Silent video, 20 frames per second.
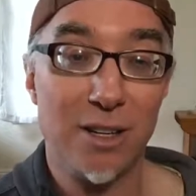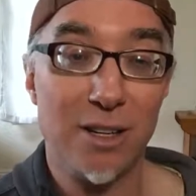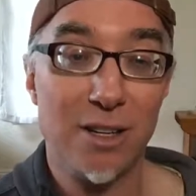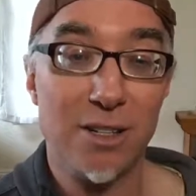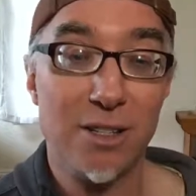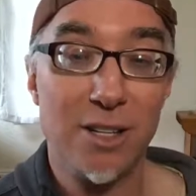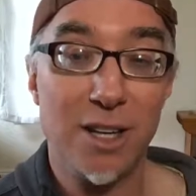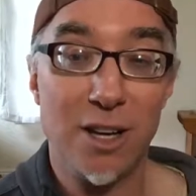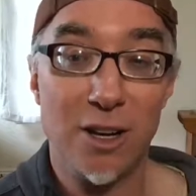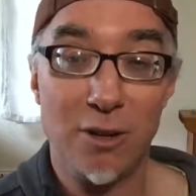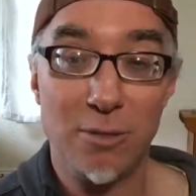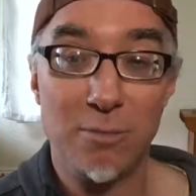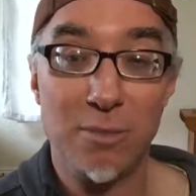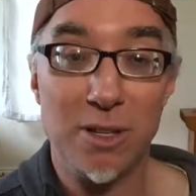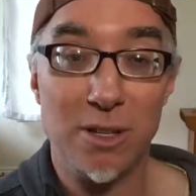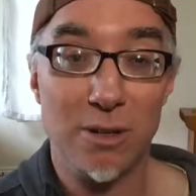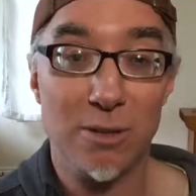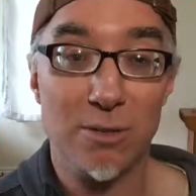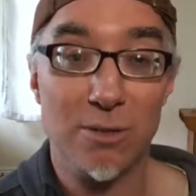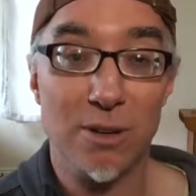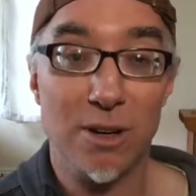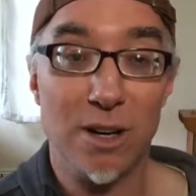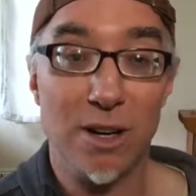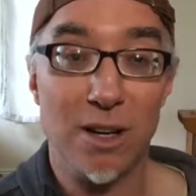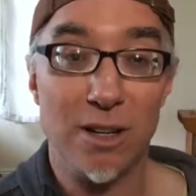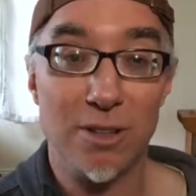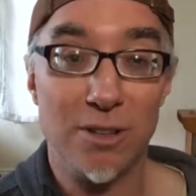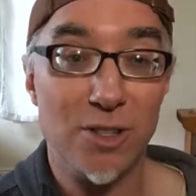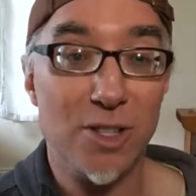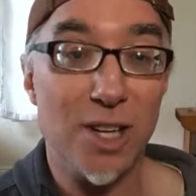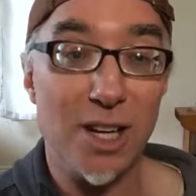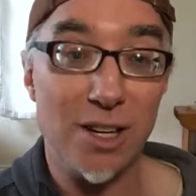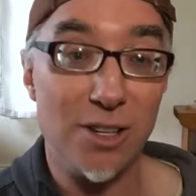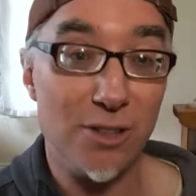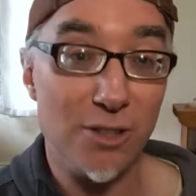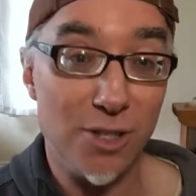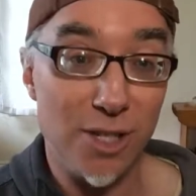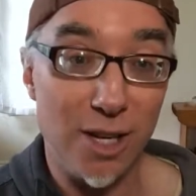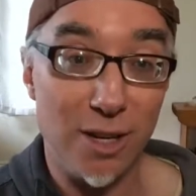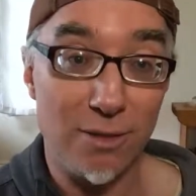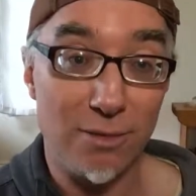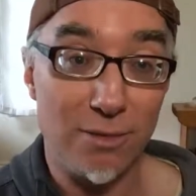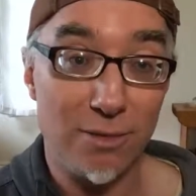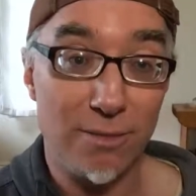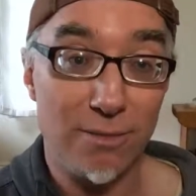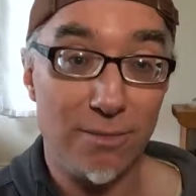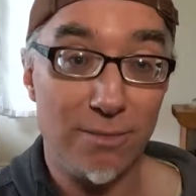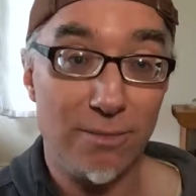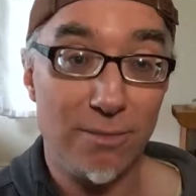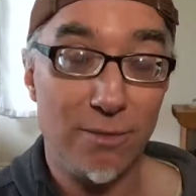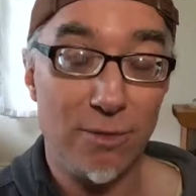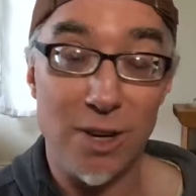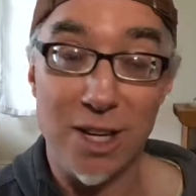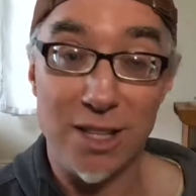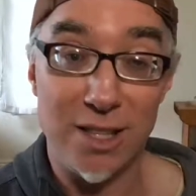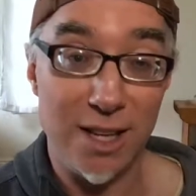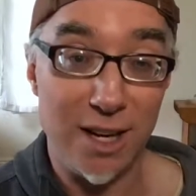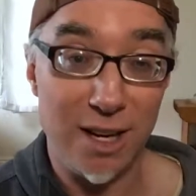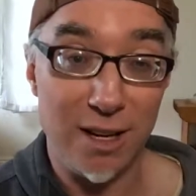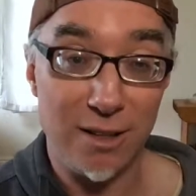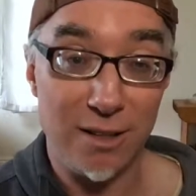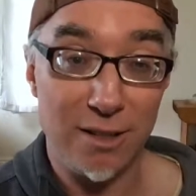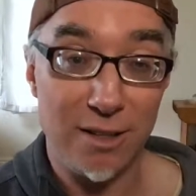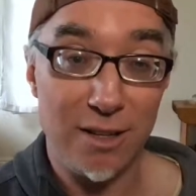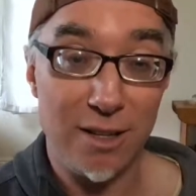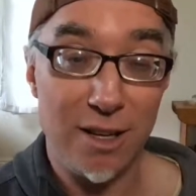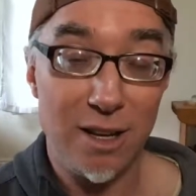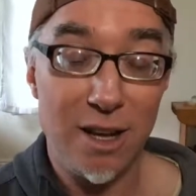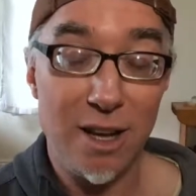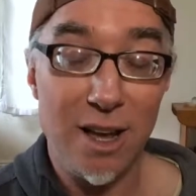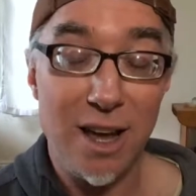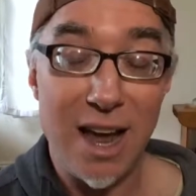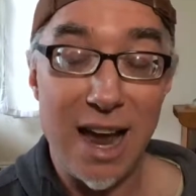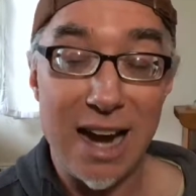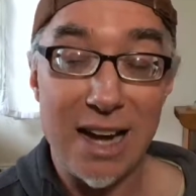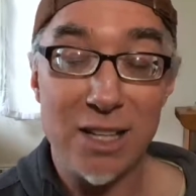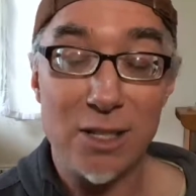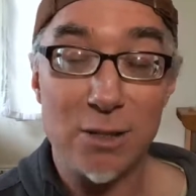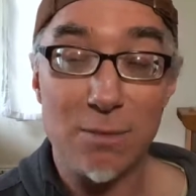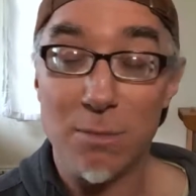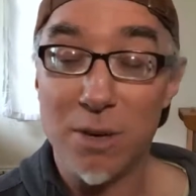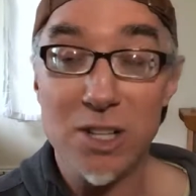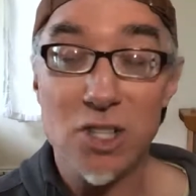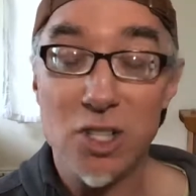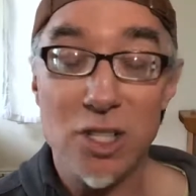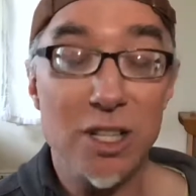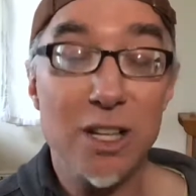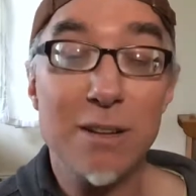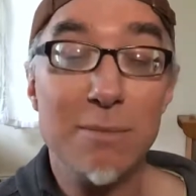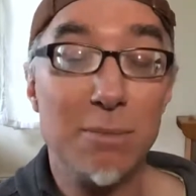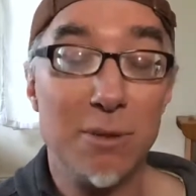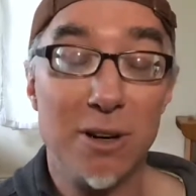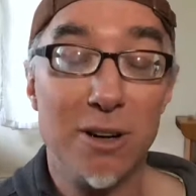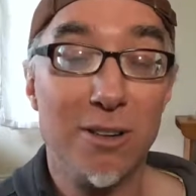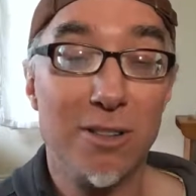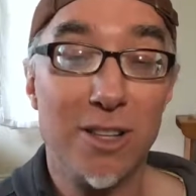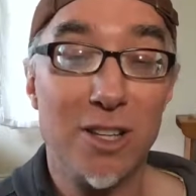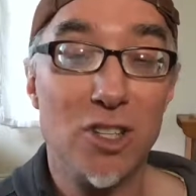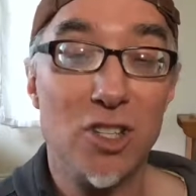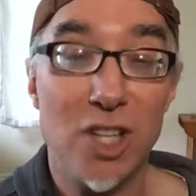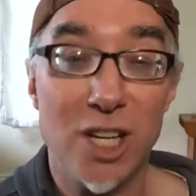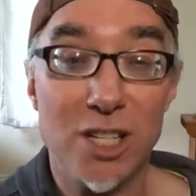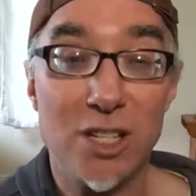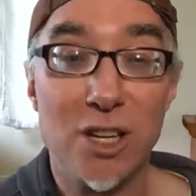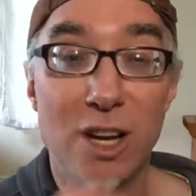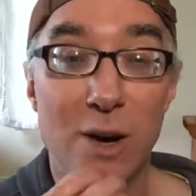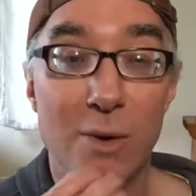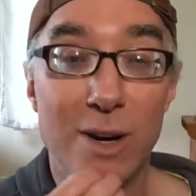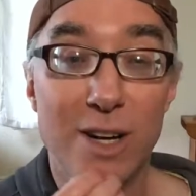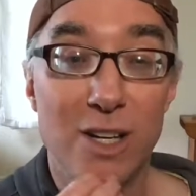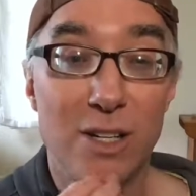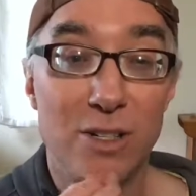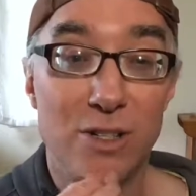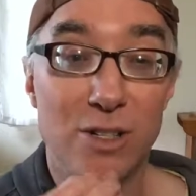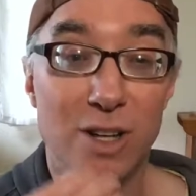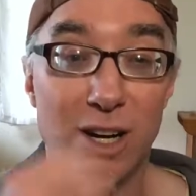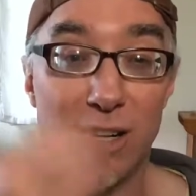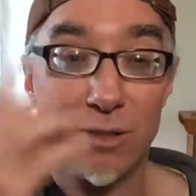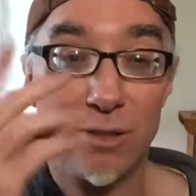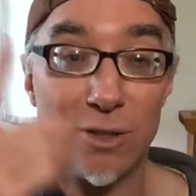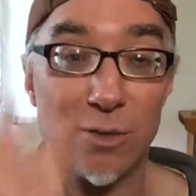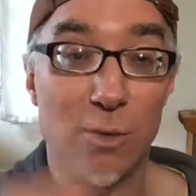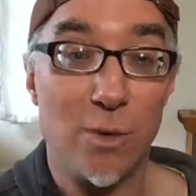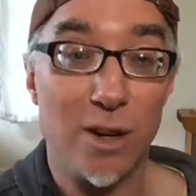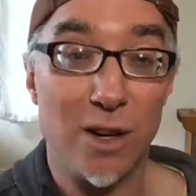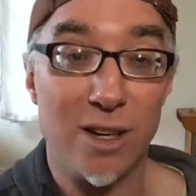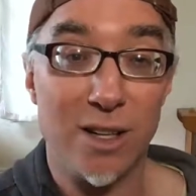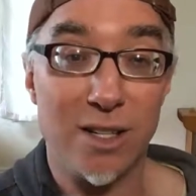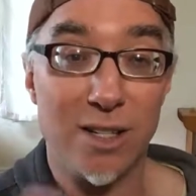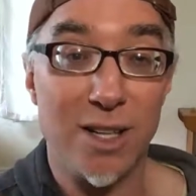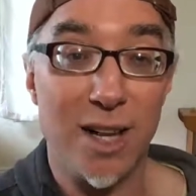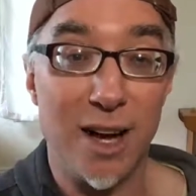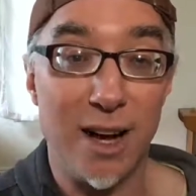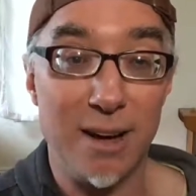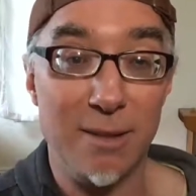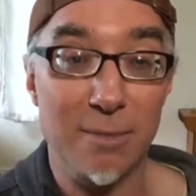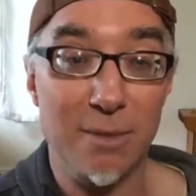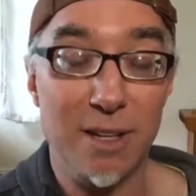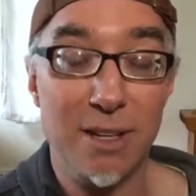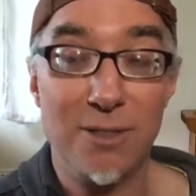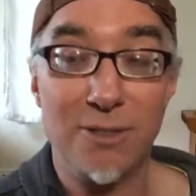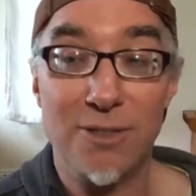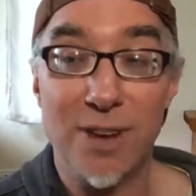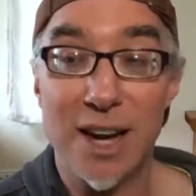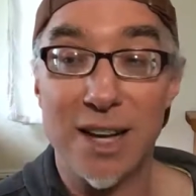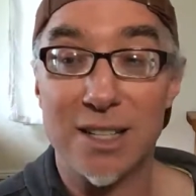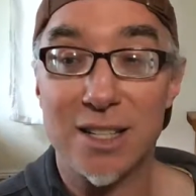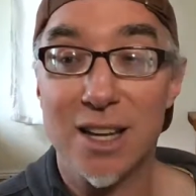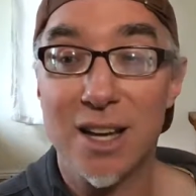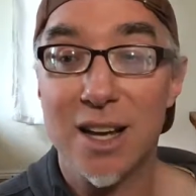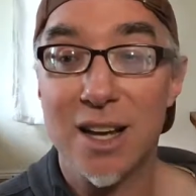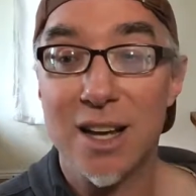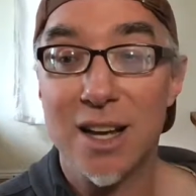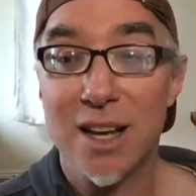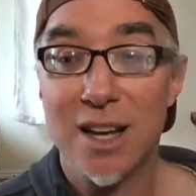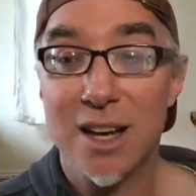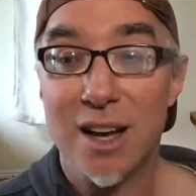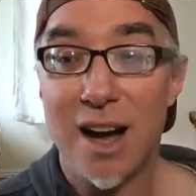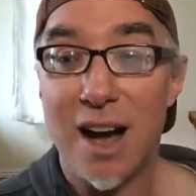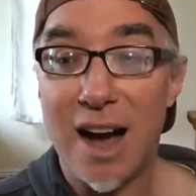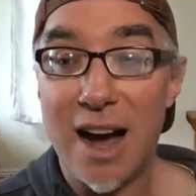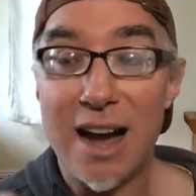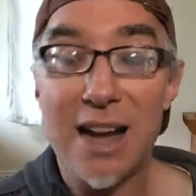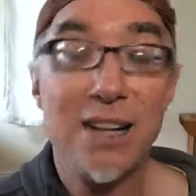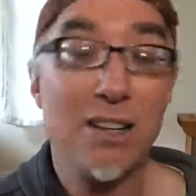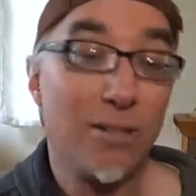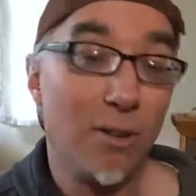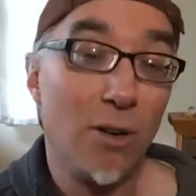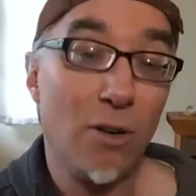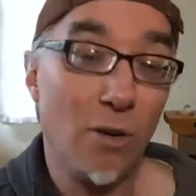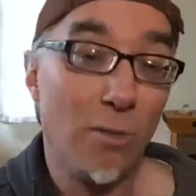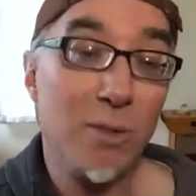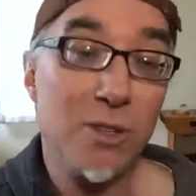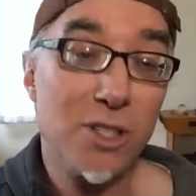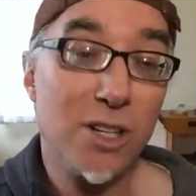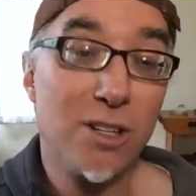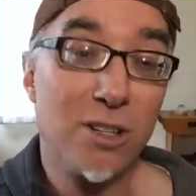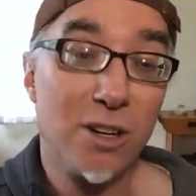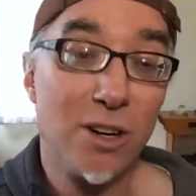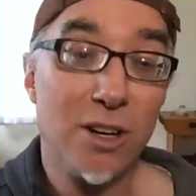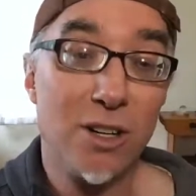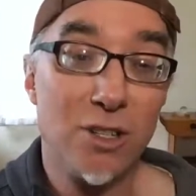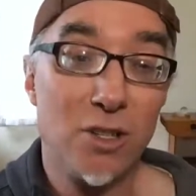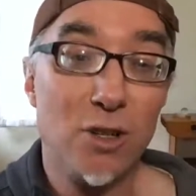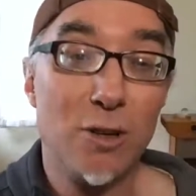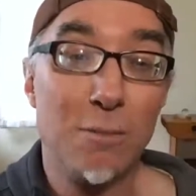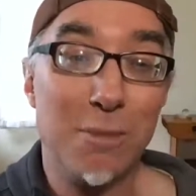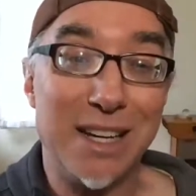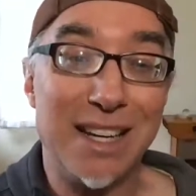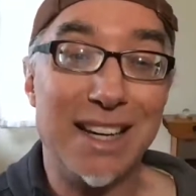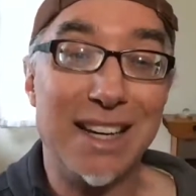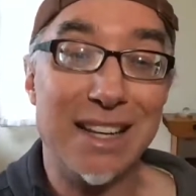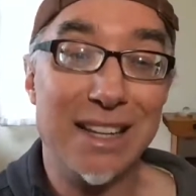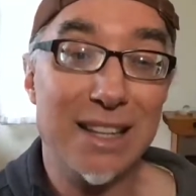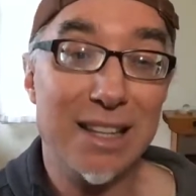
to help you understand yourself right there. And it's much deeper than just knowing chakras one at a time. In fact, I almost encourage you to begin